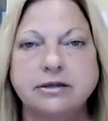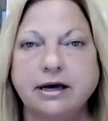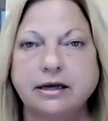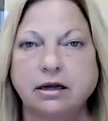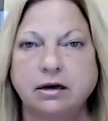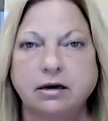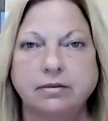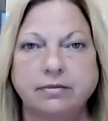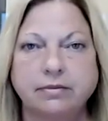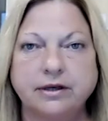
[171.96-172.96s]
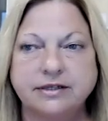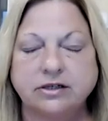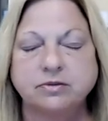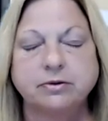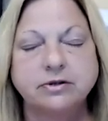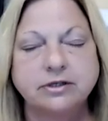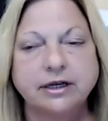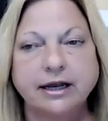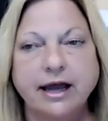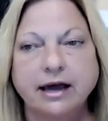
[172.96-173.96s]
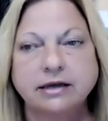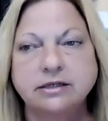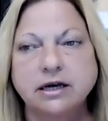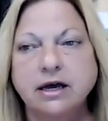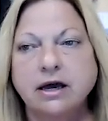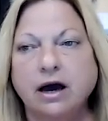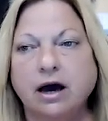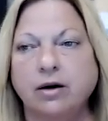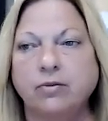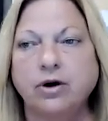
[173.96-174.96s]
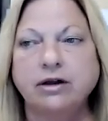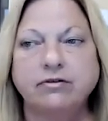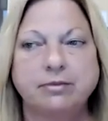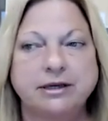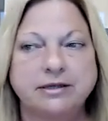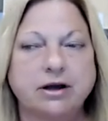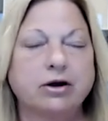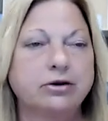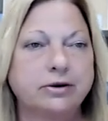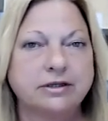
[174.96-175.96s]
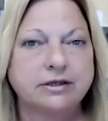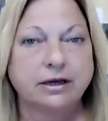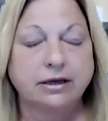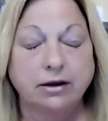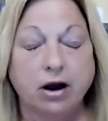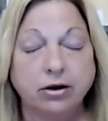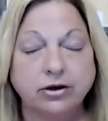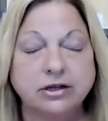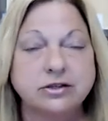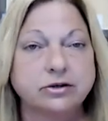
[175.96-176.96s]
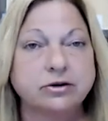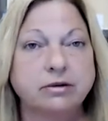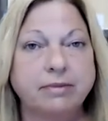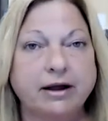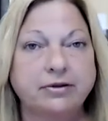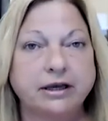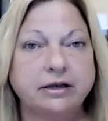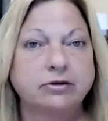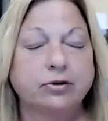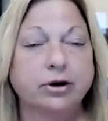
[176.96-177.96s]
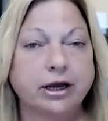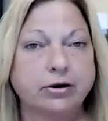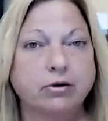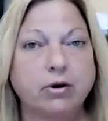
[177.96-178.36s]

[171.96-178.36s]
that the salesperson can ask. One of them is, are you concerned about the indoor air